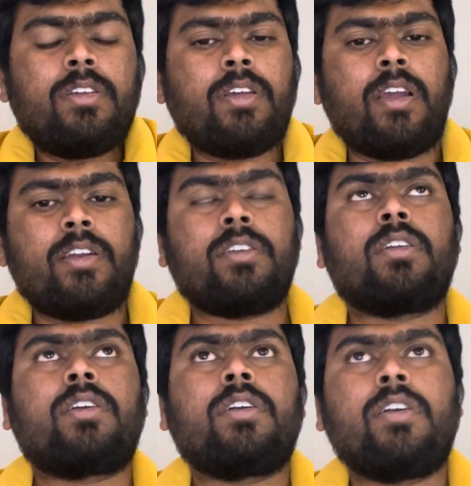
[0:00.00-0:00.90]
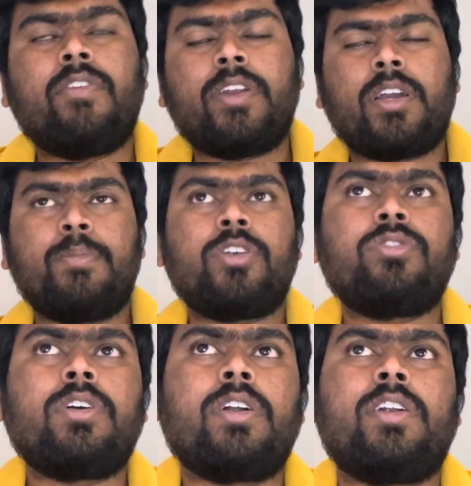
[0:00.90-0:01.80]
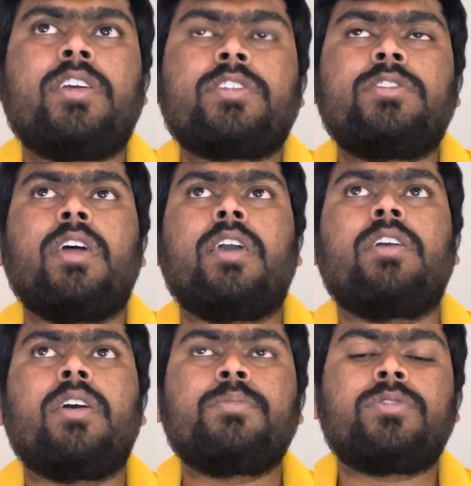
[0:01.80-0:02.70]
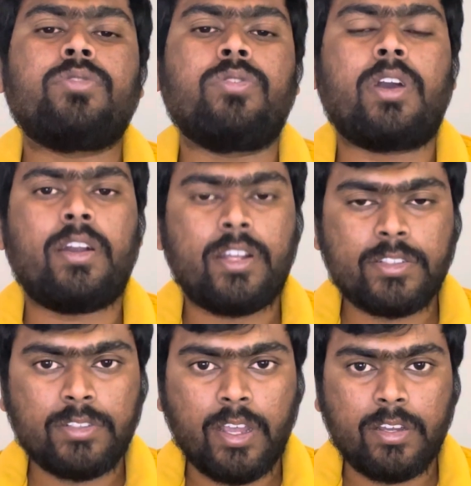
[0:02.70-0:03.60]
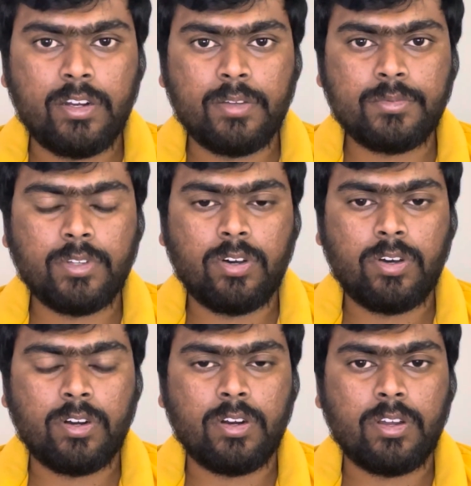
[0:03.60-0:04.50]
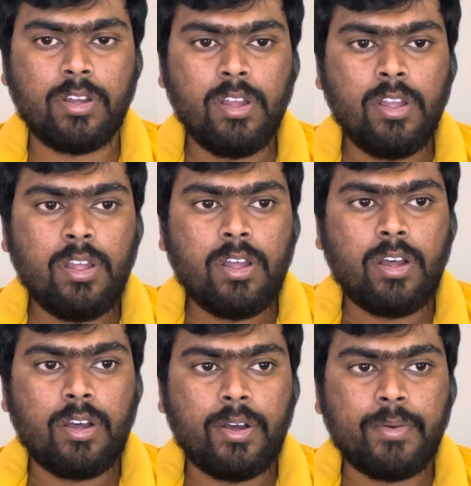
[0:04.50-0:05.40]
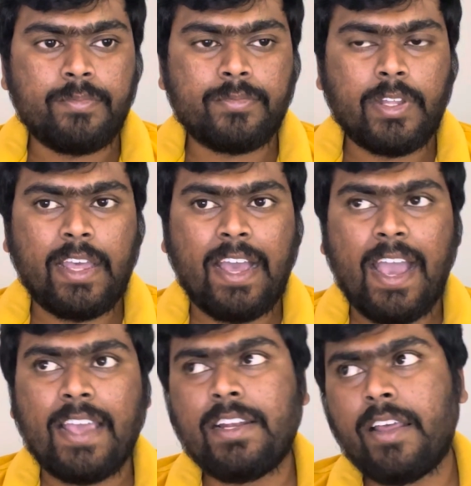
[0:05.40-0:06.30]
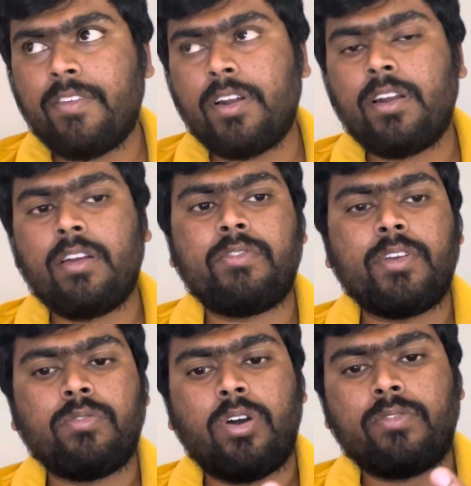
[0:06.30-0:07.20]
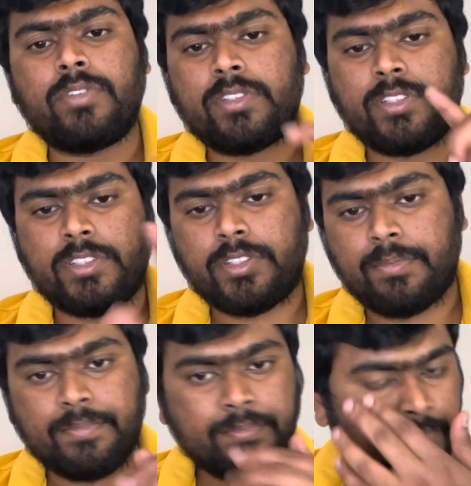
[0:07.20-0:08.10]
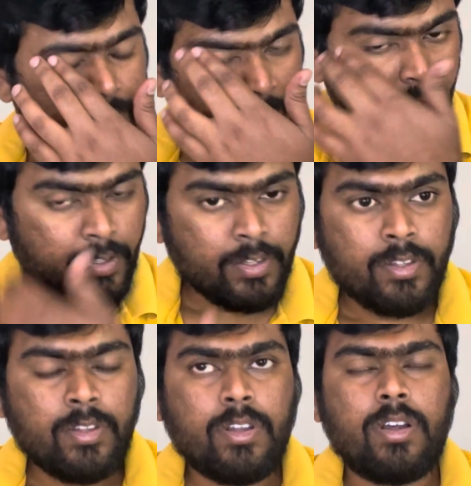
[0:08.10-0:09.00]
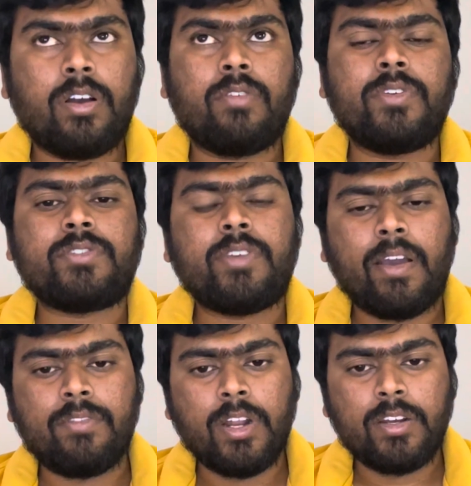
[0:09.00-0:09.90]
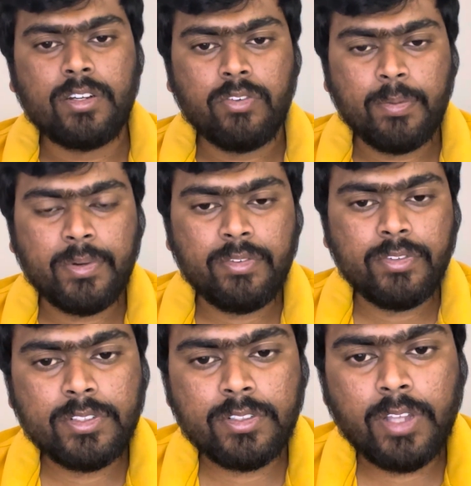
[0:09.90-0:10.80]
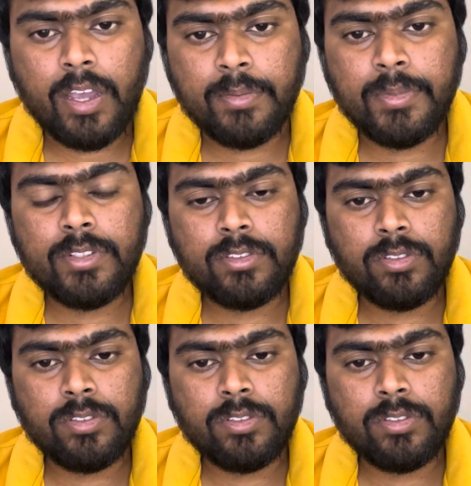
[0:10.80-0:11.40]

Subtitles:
And when coming to the context diagrams, so context diagrams are a high level view of the system, which we have done in our previous assignments.